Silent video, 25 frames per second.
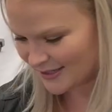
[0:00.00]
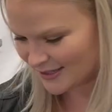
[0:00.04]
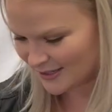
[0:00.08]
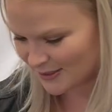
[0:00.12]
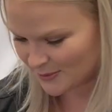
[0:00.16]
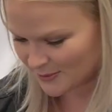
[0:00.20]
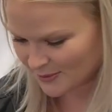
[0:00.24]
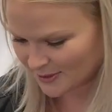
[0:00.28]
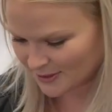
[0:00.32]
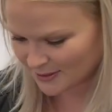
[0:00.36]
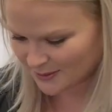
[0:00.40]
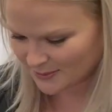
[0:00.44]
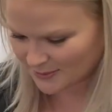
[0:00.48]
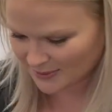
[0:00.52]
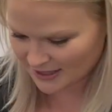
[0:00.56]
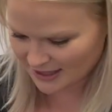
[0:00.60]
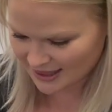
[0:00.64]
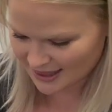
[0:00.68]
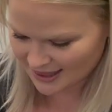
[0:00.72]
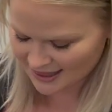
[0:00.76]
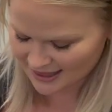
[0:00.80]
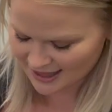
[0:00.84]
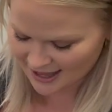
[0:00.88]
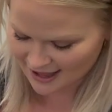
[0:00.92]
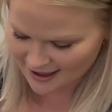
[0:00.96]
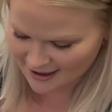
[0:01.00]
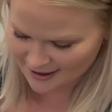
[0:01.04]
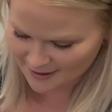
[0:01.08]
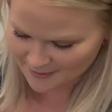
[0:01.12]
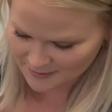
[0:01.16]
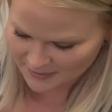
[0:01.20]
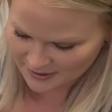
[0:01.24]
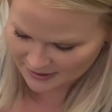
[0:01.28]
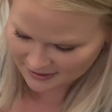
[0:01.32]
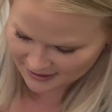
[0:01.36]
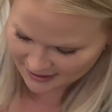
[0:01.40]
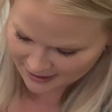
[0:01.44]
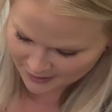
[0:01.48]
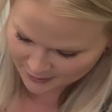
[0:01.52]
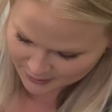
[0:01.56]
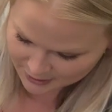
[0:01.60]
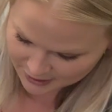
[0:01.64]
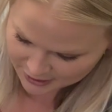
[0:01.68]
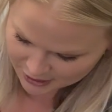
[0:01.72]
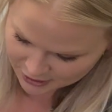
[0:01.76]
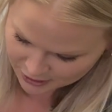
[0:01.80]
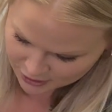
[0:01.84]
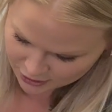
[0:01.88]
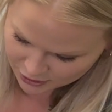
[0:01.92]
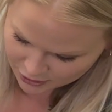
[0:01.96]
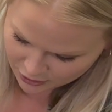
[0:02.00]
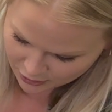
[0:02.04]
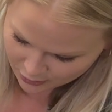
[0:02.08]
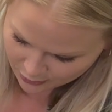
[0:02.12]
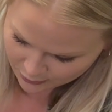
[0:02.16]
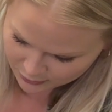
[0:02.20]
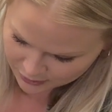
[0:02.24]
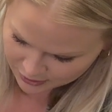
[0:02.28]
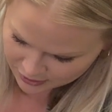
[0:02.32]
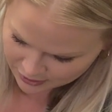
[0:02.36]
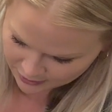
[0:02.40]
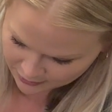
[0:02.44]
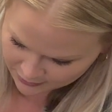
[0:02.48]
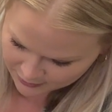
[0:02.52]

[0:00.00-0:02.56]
to work with them. They were so, so